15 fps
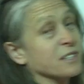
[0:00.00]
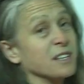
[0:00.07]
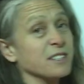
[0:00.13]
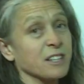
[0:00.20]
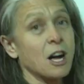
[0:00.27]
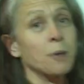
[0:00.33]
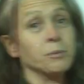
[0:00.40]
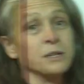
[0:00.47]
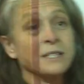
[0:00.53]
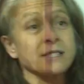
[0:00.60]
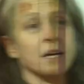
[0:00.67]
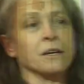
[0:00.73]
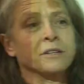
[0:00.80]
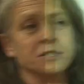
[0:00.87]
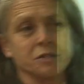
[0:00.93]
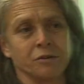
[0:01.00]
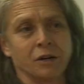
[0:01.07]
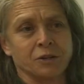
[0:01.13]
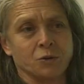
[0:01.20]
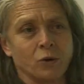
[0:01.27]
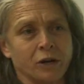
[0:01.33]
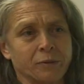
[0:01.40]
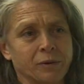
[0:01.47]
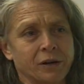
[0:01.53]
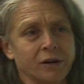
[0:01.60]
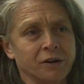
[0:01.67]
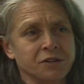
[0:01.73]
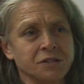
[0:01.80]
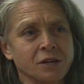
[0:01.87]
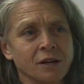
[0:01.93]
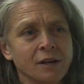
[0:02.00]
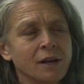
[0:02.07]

kids a couple of seconds to run 20 meters.